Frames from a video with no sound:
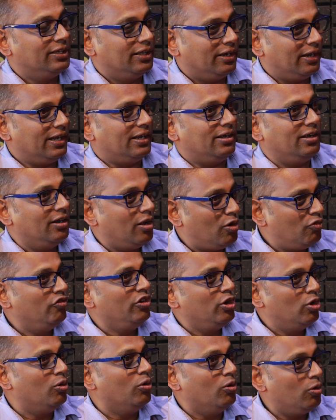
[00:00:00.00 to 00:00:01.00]
Right? Now we
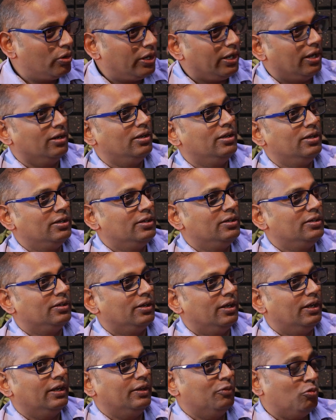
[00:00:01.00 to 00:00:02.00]
know, okay,
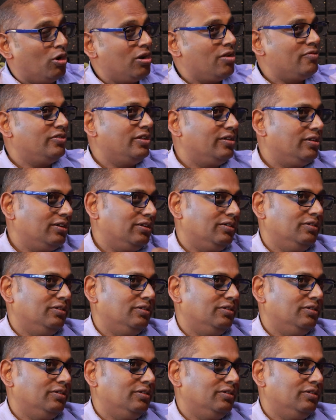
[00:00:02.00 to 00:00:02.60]
one of the